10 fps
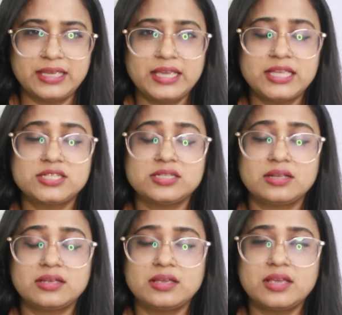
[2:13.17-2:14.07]
It
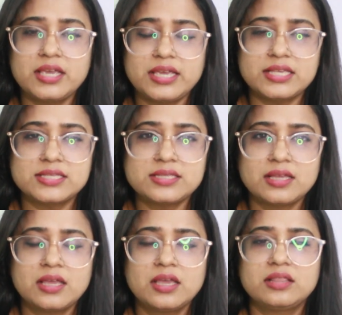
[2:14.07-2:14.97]
is
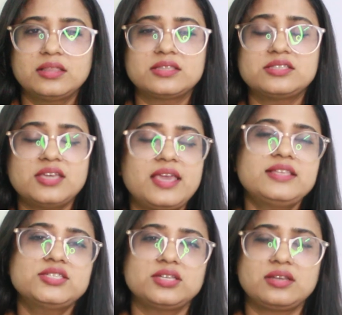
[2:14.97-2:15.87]
the
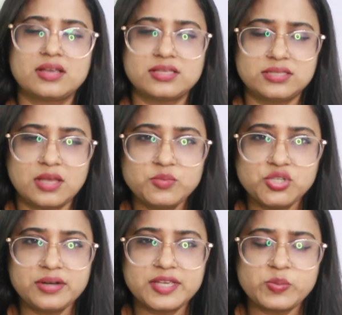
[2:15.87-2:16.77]
change in
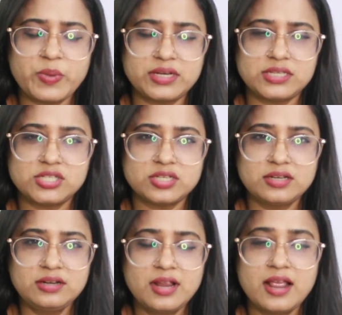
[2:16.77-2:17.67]
consumption
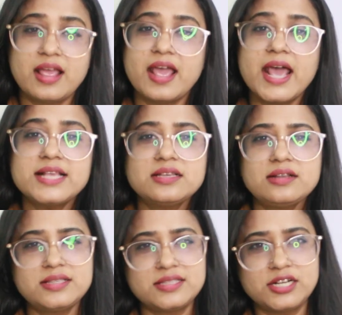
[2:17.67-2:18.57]
expenditure as a
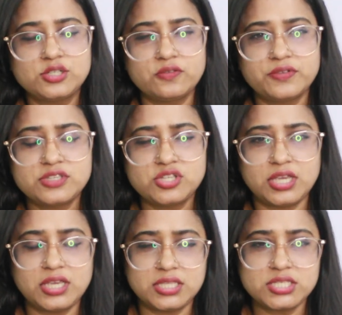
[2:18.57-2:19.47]
result of a
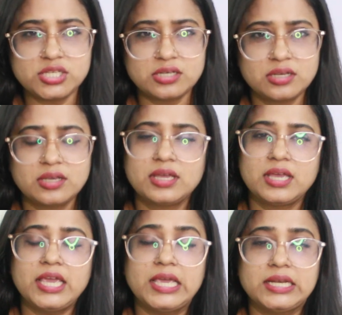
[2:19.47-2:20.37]
change
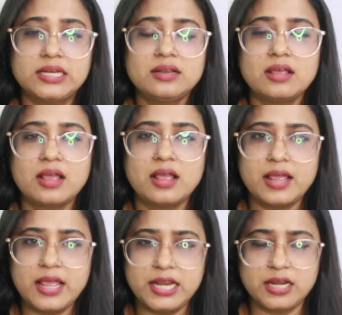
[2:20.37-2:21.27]
in
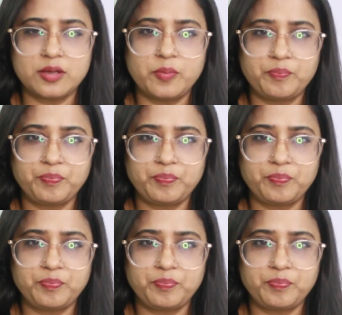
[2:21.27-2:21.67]
income,